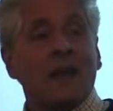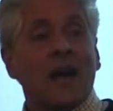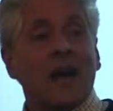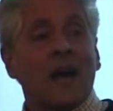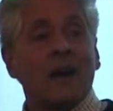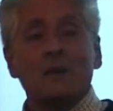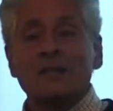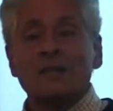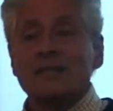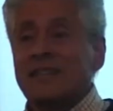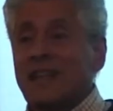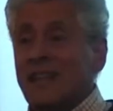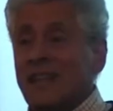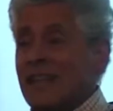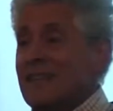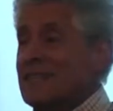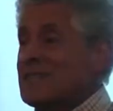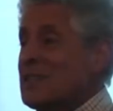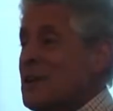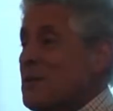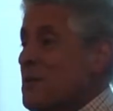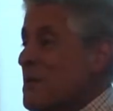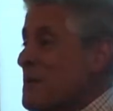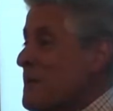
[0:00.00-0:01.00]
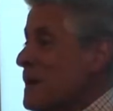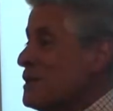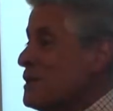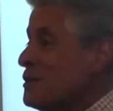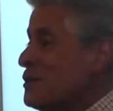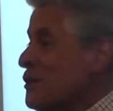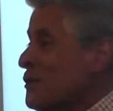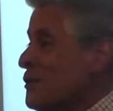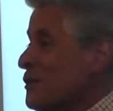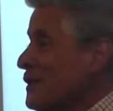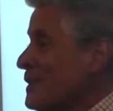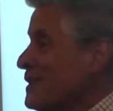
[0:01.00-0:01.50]
I was telling some of my
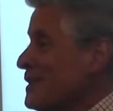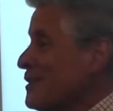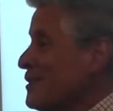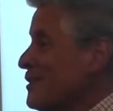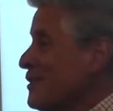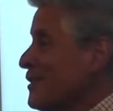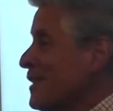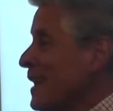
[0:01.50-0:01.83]
students